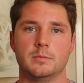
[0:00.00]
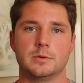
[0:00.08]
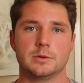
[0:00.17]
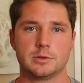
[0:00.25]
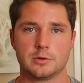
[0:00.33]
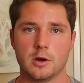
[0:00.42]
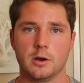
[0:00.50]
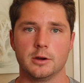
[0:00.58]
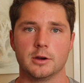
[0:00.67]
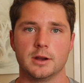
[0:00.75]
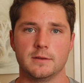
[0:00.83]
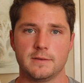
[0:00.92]

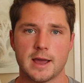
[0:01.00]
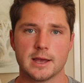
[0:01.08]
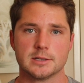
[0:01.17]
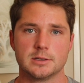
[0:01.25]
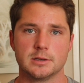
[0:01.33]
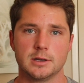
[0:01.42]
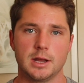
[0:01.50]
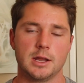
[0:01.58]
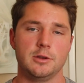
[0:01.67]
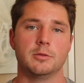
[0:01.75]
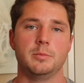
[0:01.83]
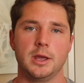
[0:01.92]
stronger and faster,
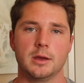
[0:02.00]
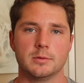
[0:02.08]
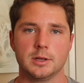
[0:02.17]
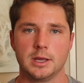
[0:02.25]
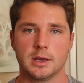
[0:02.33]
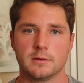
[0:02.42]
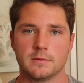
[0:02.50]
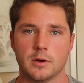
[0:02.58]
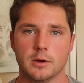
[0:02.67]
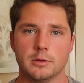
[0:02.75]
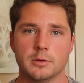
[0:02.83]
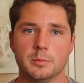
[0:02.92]
and you'll be able to kick
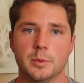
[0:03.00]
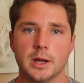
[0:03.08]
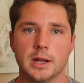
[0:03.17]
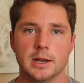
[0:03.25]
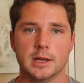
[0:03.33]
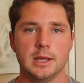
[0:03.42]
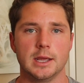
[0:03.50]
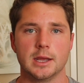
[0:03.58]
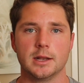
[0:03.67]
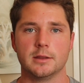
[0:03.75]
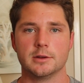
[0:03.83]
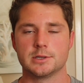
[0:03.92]
farther. But
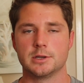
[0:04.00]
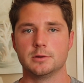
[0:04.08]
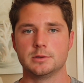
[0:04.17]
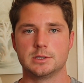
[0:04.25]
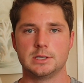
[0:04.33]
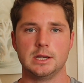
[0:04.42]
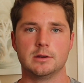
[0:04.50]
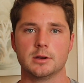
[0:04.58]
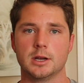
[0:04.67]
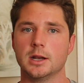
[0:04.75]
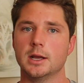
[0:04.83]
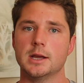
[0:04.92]
again, there's no
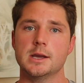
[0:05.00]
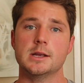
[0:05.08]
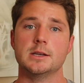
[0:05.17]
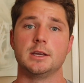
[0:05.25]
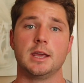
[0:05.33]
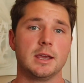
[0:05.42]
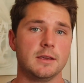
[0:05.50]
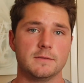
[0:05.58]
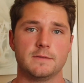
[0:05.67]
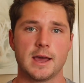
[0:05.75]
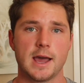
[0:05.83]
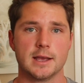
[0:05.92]
secret to kicking
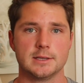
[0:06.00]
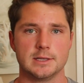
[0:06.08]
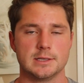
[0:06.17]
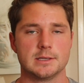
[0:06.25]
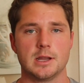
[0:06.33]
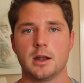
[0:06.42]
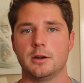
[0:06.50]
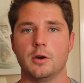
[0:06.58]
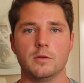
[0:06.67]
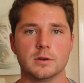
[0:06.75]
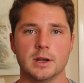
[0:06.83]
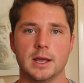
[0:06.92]
fast. It's not an
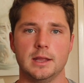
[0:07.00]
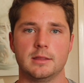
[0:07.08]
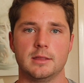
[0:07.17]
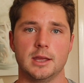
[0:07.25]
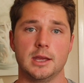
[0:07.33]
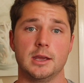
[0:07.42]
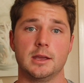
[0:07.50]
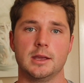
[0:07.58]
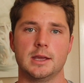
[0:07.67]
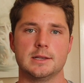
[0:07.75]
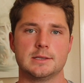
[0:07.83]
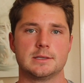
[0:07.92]
overnight
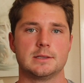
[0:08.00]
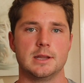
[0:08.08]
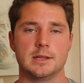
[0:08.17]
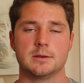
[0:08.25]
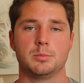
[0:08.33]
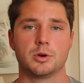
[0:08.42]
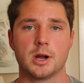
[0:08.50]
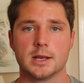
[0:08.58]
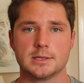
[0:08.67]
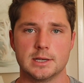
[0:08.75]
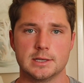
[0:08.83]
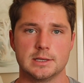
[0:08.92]
thing. It's a
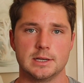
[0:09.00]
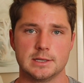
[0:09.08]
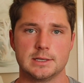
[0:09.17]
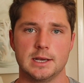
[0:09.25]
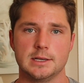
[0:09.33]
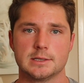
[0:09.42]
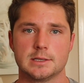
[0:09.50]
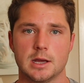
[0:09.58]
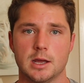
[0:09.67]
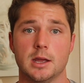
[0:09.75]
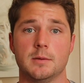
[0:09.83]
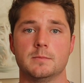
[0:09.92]
process, and it takes
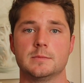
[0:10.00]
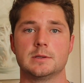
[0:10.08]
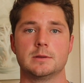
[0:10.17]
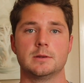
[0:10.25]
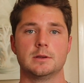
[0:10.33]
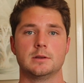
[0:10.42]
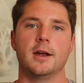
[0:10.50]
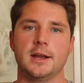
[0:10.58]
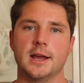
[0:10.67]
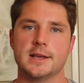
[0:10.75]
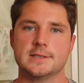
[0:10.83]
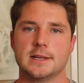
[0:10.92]
time. Alright
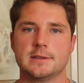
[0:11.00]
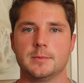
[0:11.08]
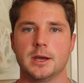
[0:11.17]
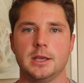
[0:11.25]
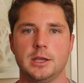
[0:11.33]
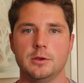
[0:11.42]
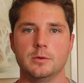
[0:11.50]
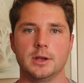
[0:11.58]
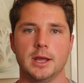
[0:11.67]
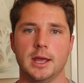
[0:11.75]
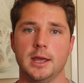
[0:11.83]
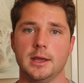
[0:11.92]
guys, that's my
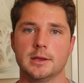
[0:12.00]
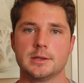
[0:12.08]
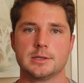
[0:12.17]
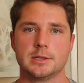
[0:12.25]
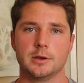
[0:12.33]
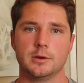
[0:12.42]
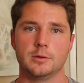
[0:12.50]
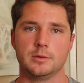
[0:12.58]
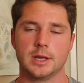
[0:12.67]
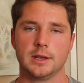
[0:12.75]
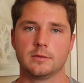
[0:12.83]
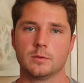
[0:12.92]
Q&A, so
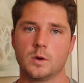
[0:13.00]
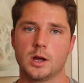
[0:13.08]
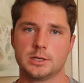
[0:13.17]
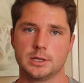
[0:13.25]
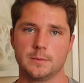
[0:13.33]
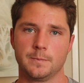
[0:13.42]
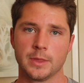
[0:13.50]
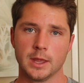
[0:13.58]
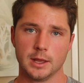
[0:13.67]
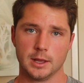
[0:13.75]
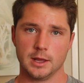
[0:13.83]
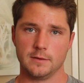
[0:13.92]
thanks for watching.
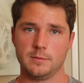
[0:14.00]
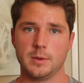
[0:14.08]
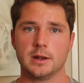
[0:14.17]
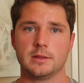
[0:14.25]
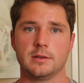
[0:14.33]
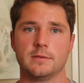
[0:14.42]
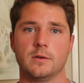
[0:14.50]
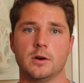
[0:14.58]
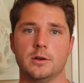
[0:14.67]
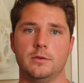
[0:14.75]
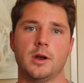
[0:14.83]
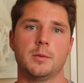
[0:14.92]
If you made it this
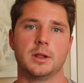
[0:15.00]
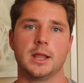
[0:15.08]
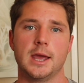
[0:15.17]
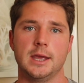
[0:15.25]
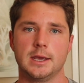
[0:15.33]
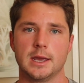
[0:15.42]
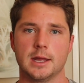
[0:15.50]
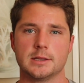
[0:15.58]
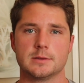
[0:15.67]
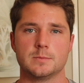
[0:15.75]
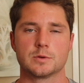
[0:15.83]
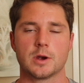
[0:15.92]
far, drop a like and
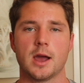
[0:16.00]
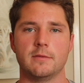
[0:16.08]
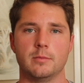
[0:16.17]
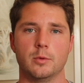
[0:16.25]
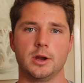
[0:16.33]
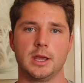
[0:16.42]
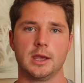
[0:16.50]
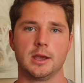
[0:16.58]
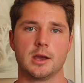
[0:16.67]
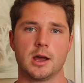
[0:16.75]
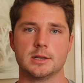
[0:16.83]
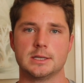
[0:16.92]
subscribe for more
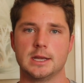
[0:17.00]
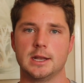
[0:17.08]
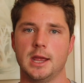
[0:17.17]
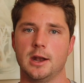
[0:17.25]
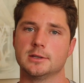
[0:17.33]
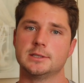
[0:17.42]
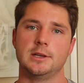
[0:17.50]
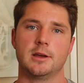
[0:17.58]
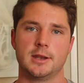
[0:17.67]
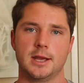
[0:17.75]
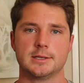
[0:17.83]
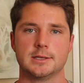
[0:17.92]
kicking content, and I'll see
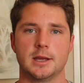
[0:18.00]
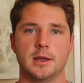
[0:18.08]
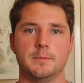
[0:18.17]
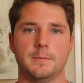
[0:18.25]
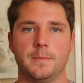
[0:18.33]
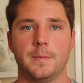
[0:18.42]
y'all next time.